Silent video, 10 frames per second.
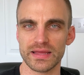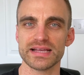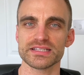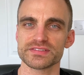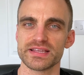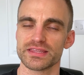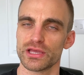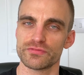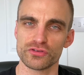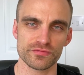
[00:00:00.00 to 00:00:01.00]
As I've said
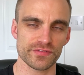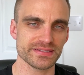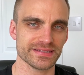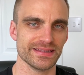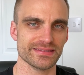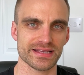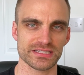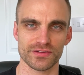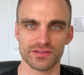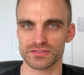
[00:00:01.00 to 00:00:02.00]
though, if you're investing in index
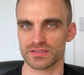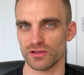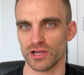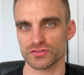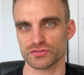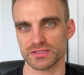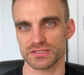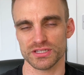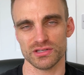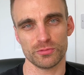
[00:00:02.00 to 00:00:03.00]
funds, the life
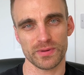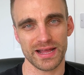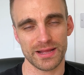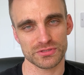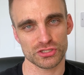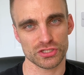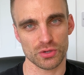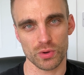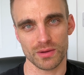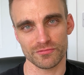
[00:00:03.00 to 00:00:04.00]
strategy, or perhaps just a
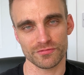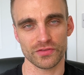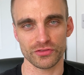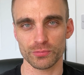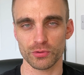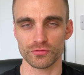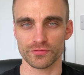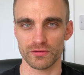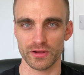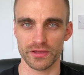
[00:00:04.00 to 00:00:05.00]
one fund
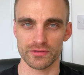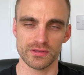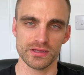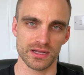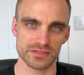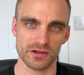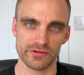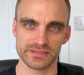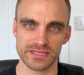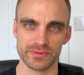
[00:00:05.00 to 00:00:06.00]
portfolio, a
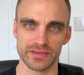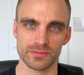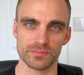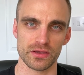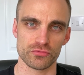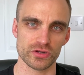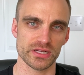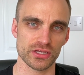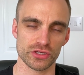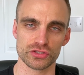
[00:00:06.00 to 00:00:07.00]
direct debit can be a
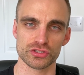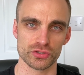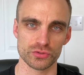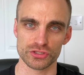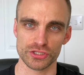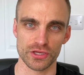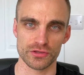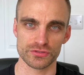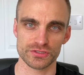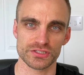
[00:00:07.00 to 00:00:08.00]
really good tool to
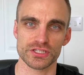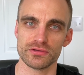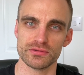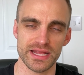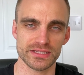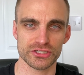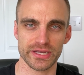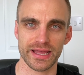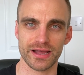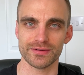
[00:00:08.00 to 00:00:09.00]
use. So let's
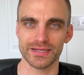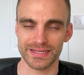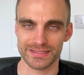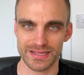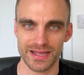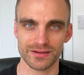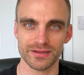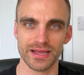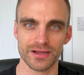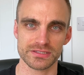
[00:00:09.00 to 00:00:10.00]
check out
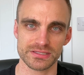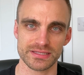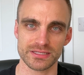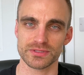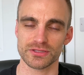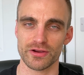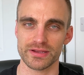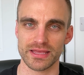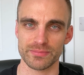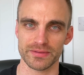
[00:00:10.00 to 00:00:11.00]
exactly how to set up a
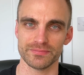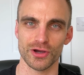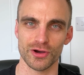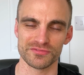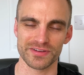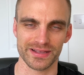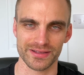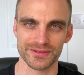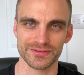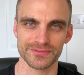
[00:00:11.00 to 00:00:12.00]
direct debit on Vanguard.